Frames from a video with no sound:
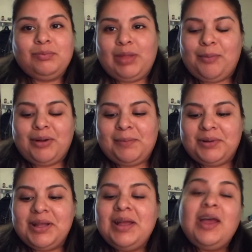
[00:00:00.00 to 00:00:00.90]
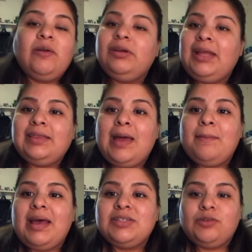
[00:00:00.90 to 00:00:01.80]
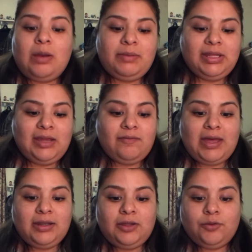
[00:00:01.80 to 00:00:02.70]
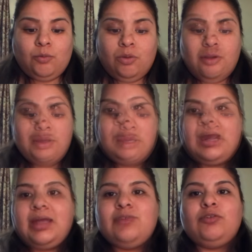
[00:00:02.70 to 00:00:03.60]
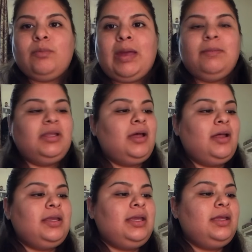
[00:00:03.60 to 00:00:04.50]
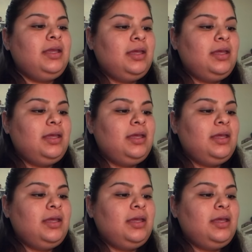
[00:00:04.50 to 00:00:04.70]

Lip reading: not primer. I really like that mask, so I'm going to give that another whirl. I prime my eyes with my Milani